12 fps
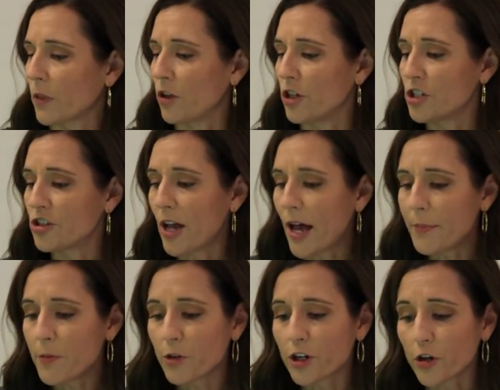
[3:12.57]
Good job.
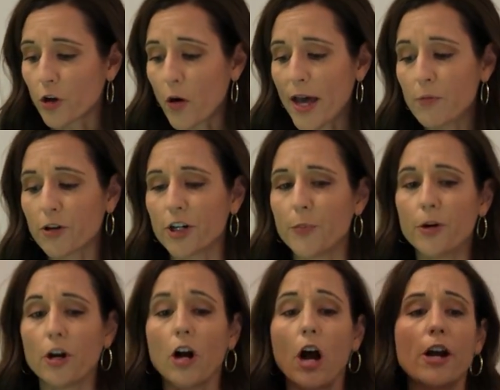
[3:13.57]
And we're going to go ahead. We're going to put
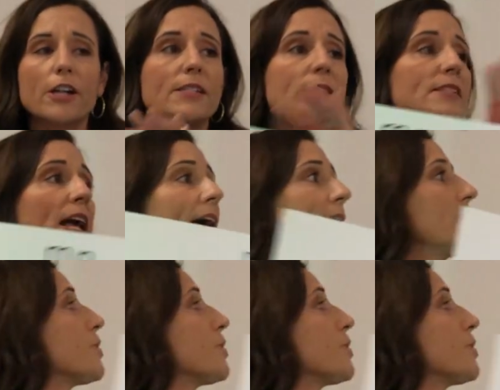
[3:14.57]
our arcs aside